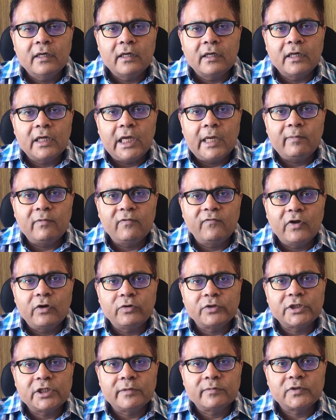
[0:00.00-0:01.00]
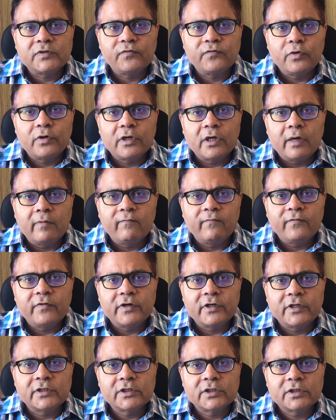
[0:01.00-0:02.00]
named fellowships would come
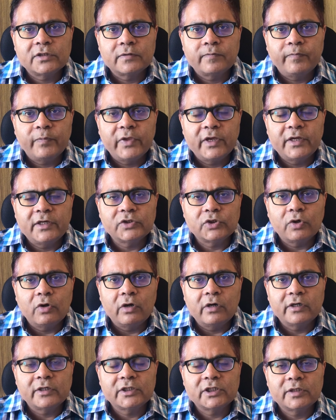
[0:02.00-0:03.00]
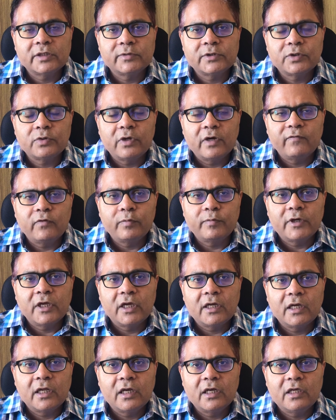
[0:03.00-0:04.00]
first, any scholarships you have
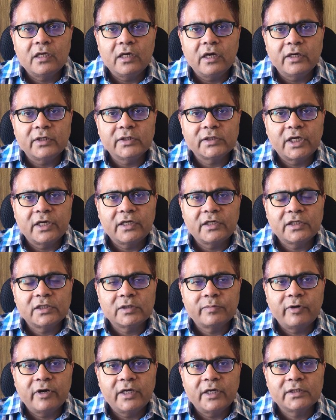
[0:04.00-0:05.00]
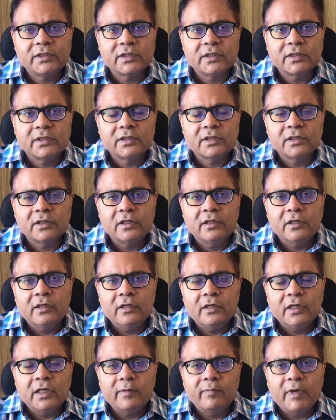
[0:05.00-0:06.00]
obtained, any young scientist prizes,
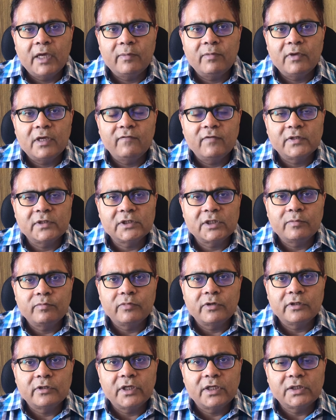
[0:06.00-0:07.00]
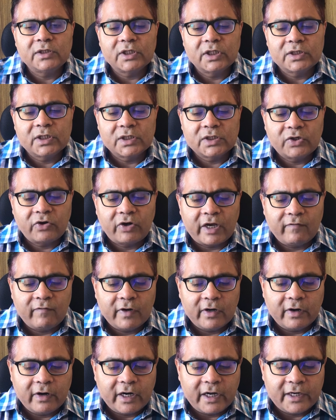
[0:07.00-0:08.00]
maybe even simple things such as
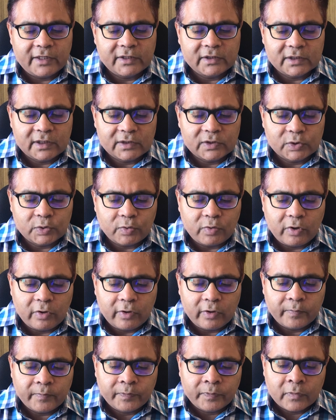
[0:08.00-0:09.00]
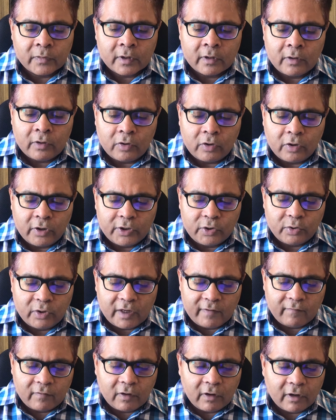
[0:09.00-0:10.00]
travel grants and so on, or you
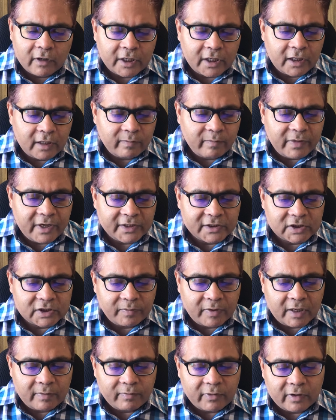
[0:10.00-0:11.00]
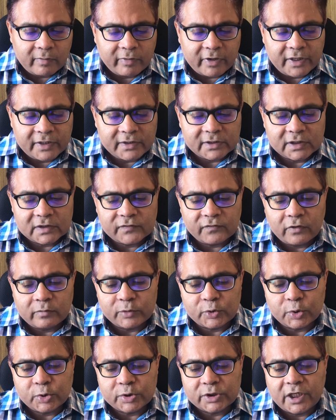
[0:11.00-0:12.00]
have got any best paper prizes from
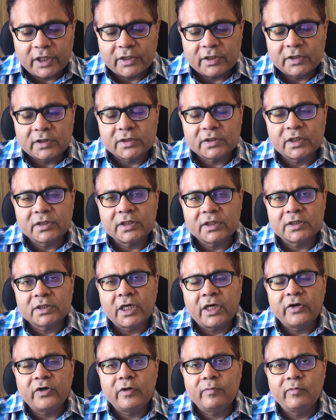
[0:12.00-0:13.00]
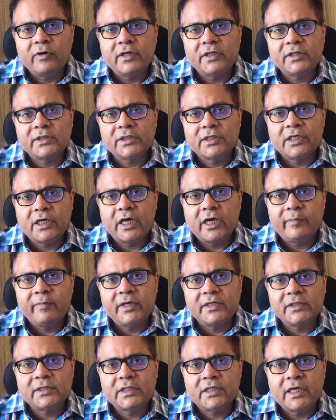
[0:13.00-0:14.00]
societies such as IEEE, CM,
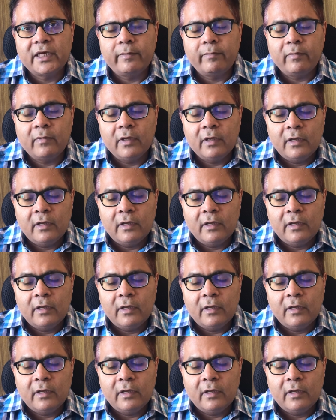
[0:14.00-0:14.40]
ACM.